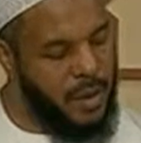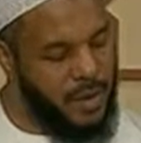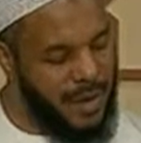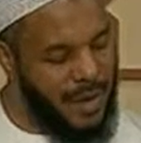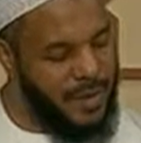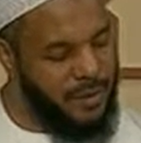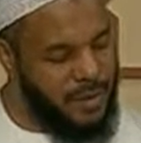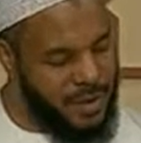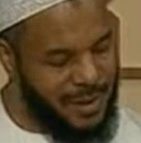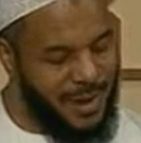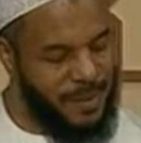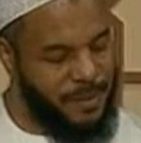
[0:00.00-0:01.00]
In the Light of
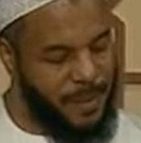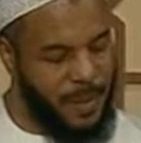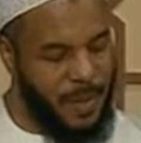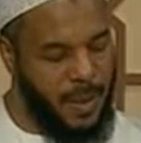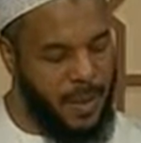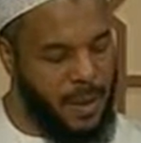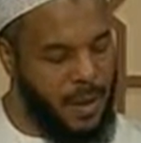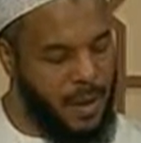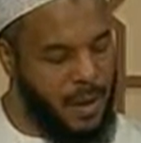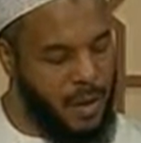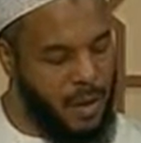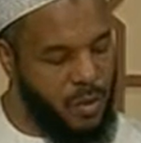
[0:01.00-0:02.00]
Islam.
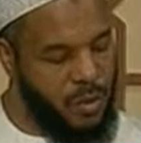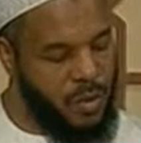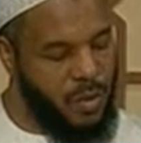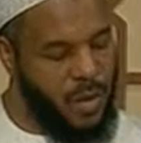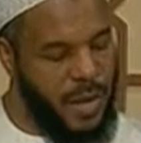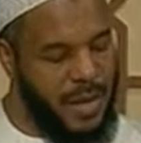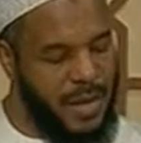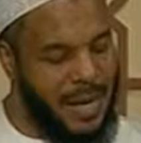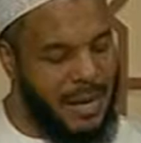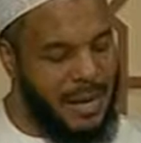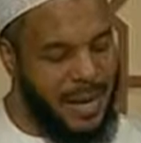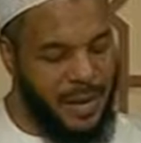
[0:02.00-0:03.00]
Could you
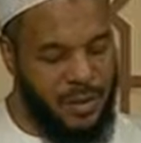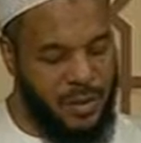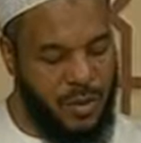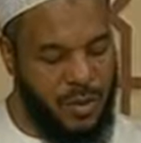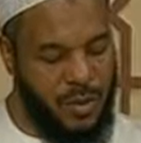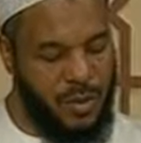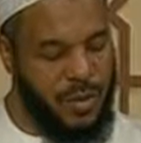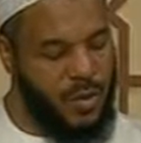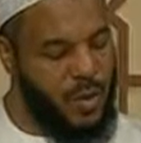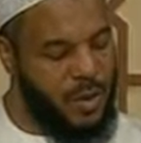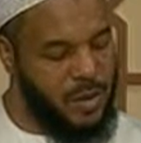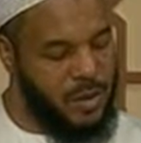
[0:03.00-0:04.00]
kindly answer
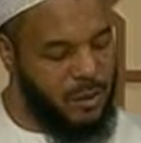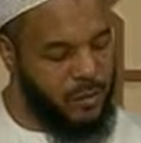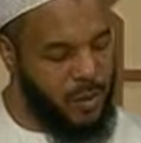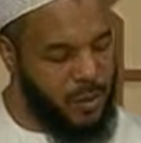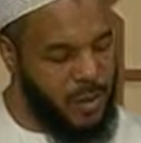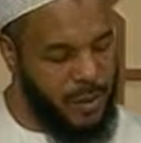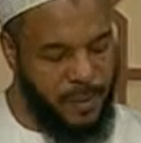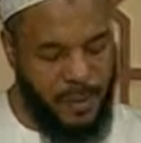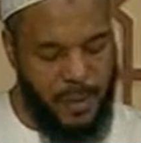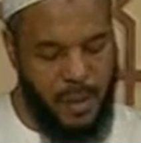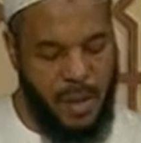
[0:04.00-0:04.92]
this question for me?